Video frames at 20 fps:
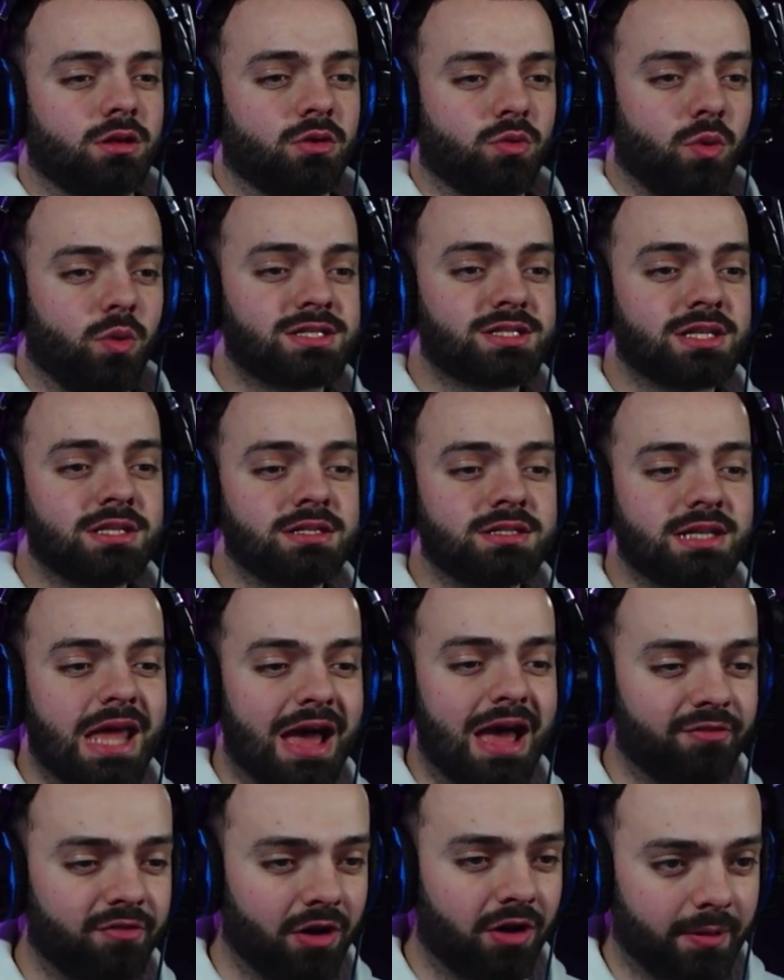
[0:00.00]
Where's
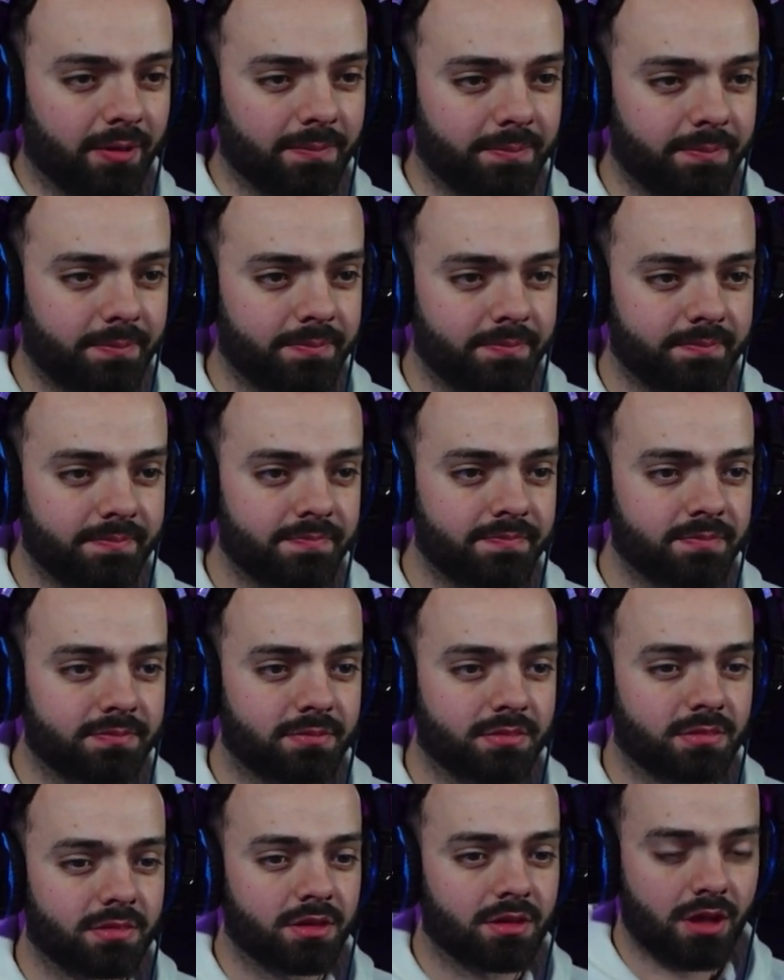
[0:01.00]
Endeavor?
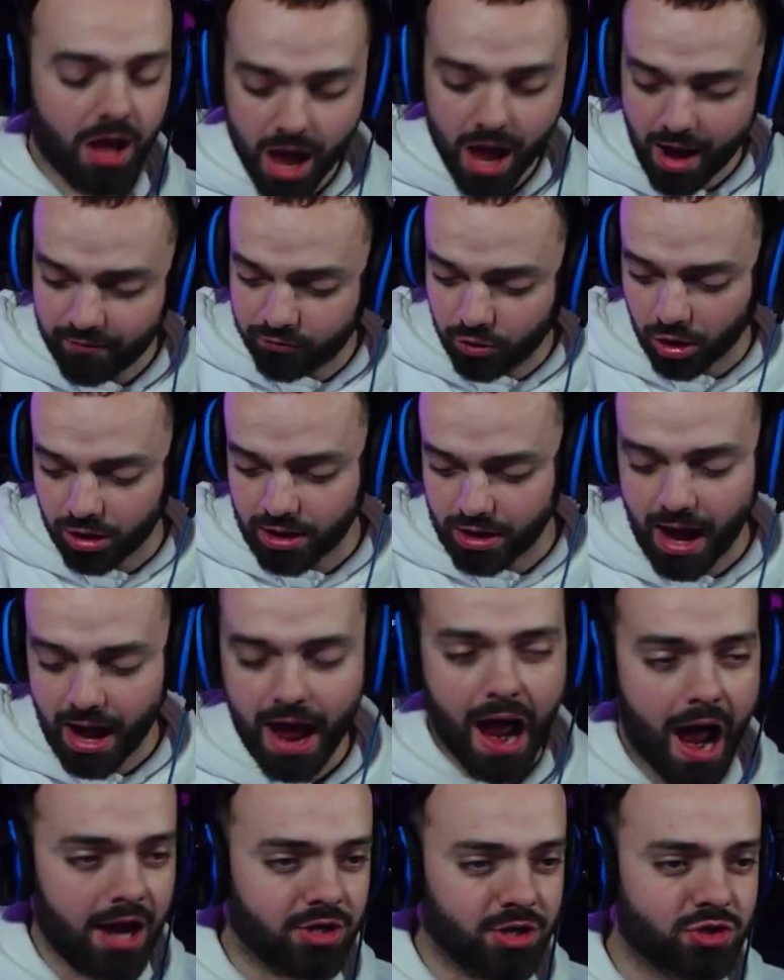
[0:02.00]
I have got
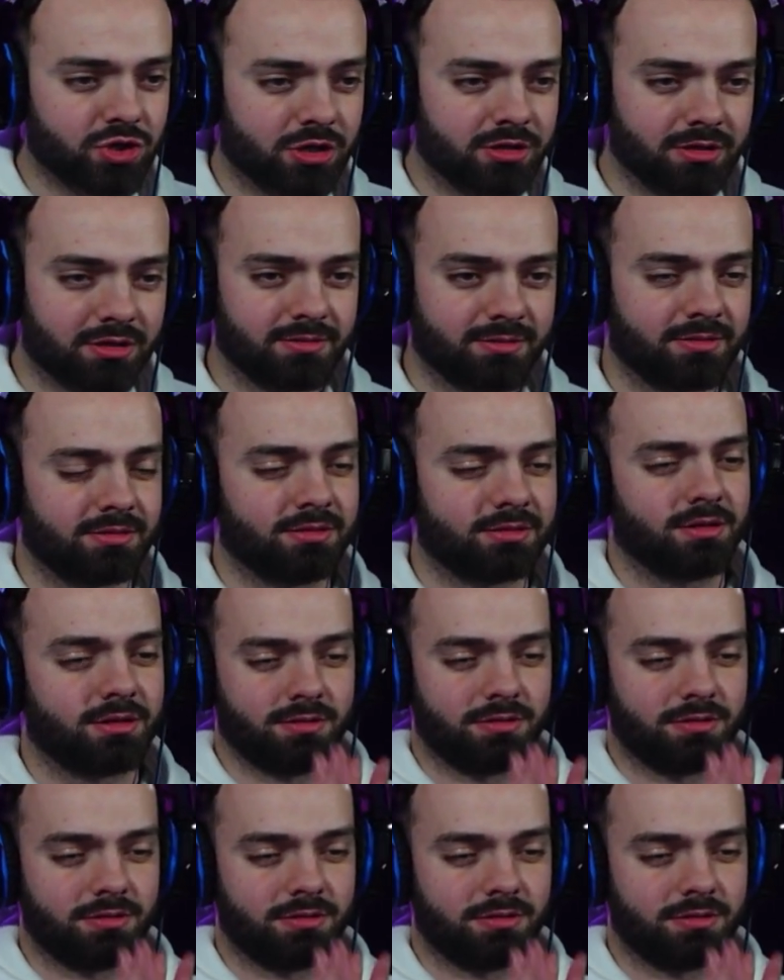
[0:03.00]
actually.